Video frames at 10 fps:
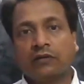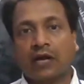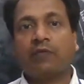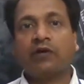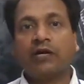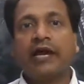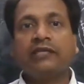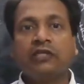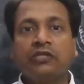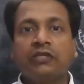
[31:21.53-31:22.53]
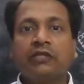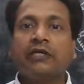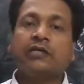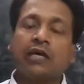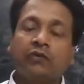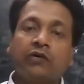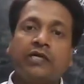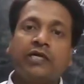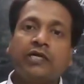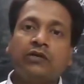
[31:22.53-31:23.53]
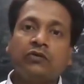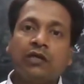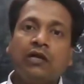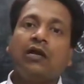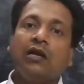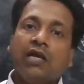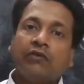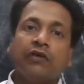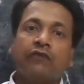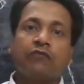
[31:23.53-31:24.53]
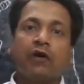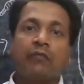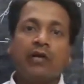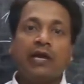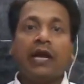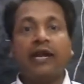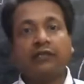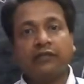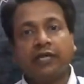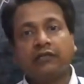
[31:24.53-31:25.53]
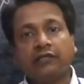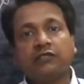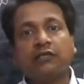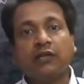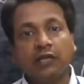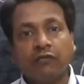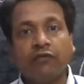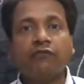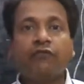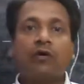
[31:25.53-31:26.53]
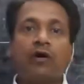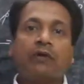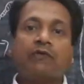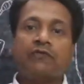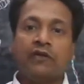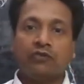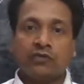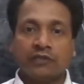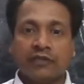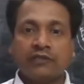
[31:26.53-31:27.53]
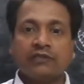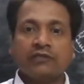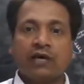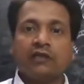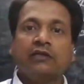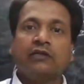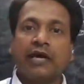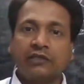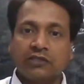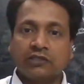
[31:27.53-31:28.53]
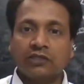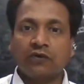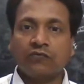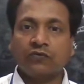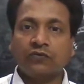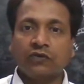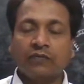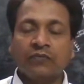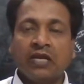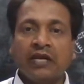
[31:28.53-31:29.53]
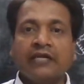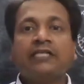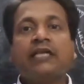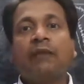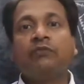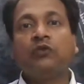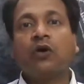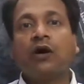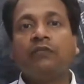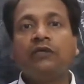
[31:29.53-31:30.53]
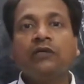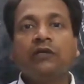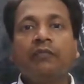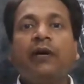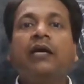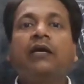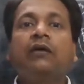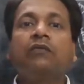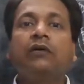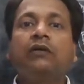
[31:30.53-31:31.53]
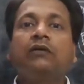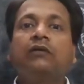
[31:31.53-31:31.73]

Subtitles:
After digestion, it converted into the liquid form. And then this liquid form of nutrients or the digested food gets absorbed by our